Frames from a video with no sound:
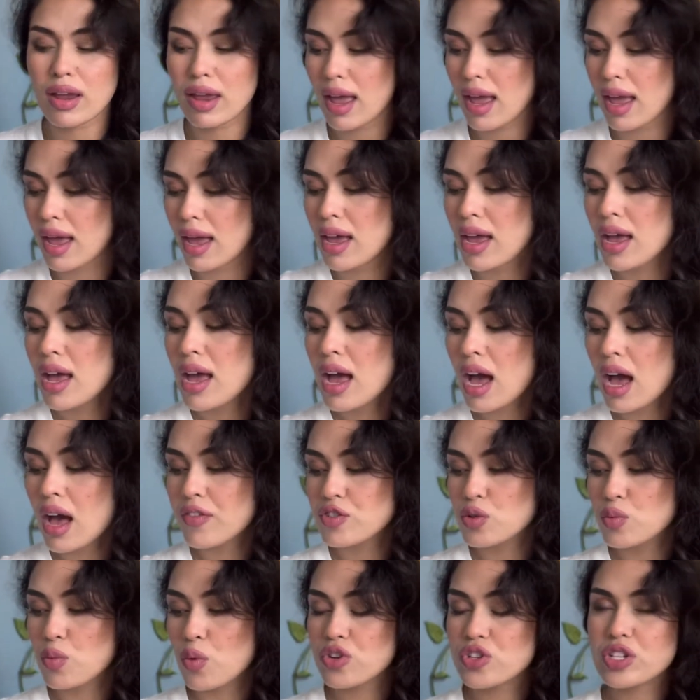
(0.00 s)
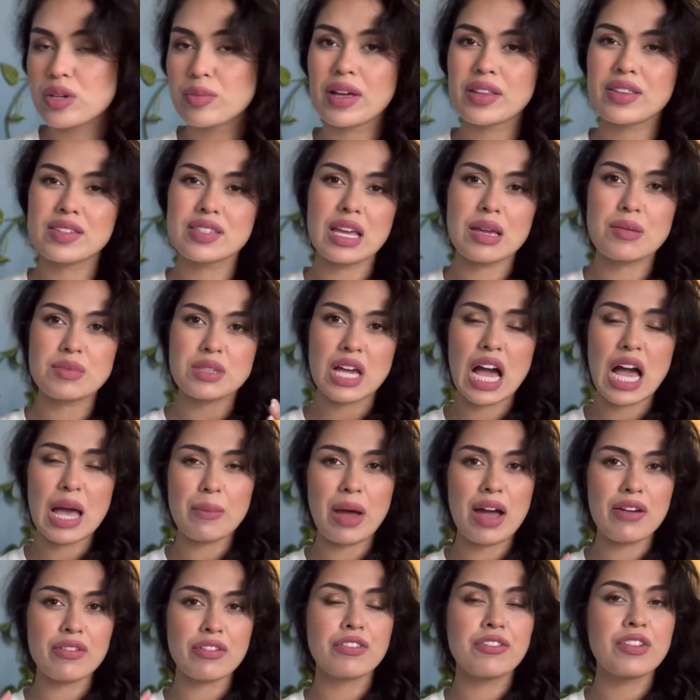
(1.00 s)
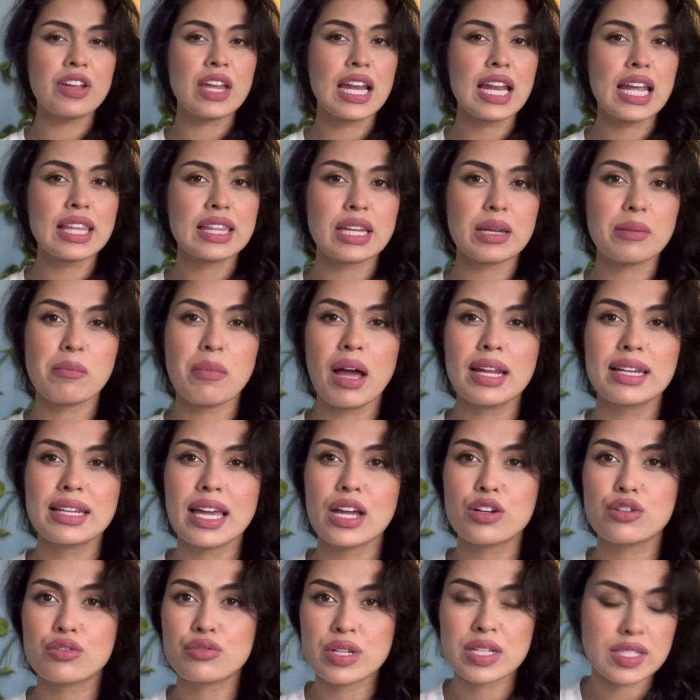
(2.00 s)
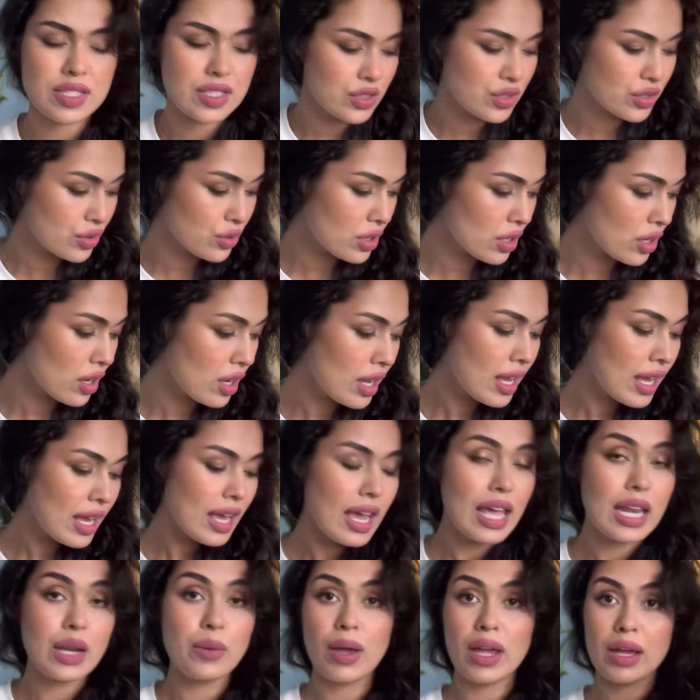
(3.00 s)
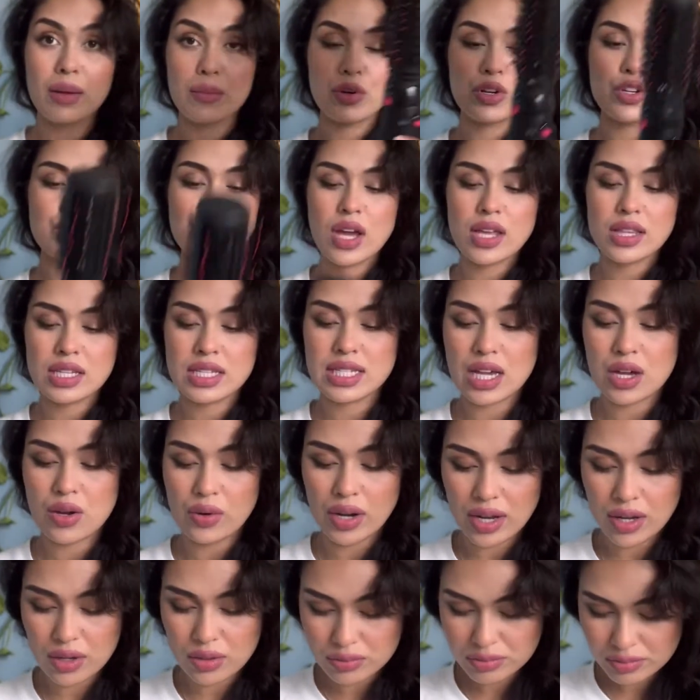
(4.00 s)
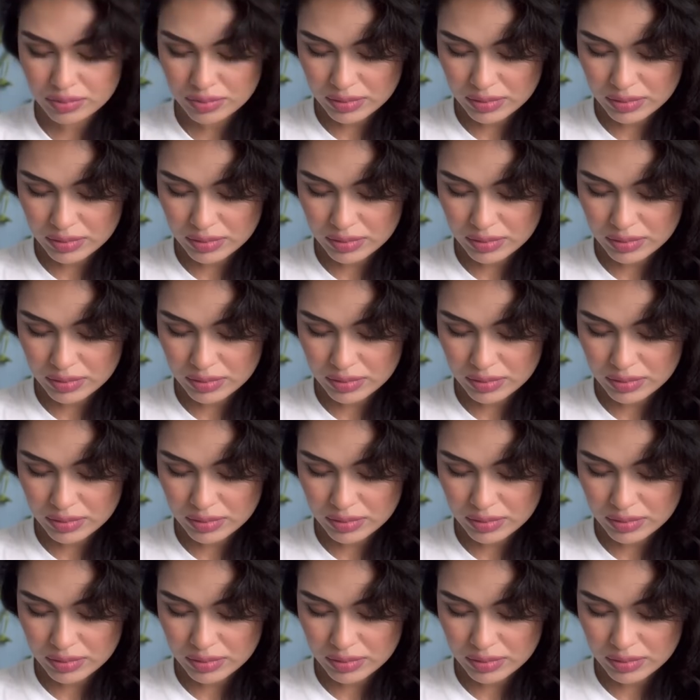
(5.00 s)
hair after you washed it, but at the same time I have a feeling that it might get greasy sooner. Anyway, I'm going to try this out now.